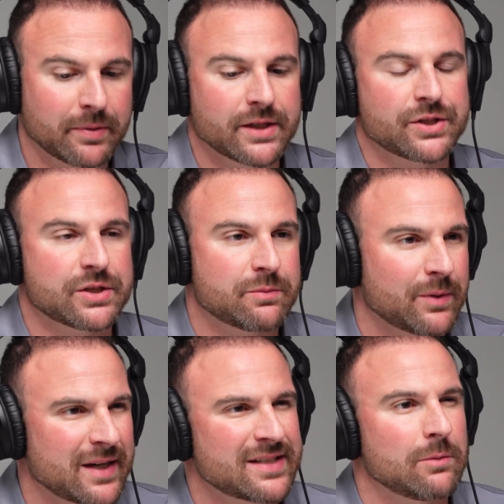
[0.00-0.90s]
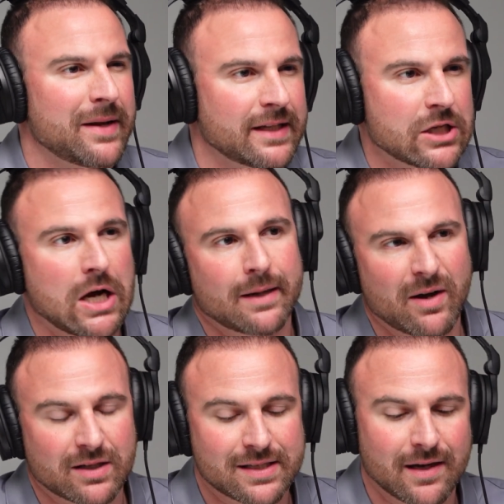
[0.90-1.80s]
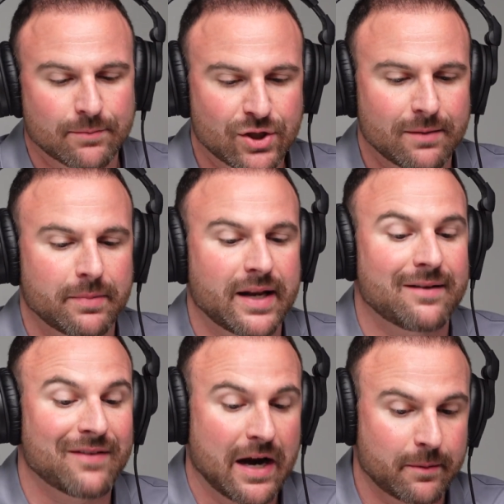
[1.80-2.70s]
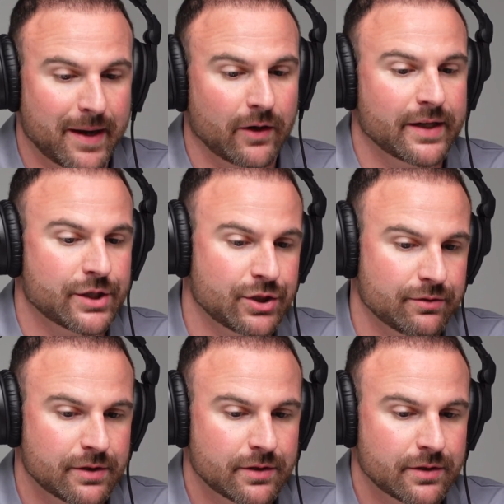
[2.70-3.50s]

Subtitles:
but we're still mainly talking about consumption, but environmental issues.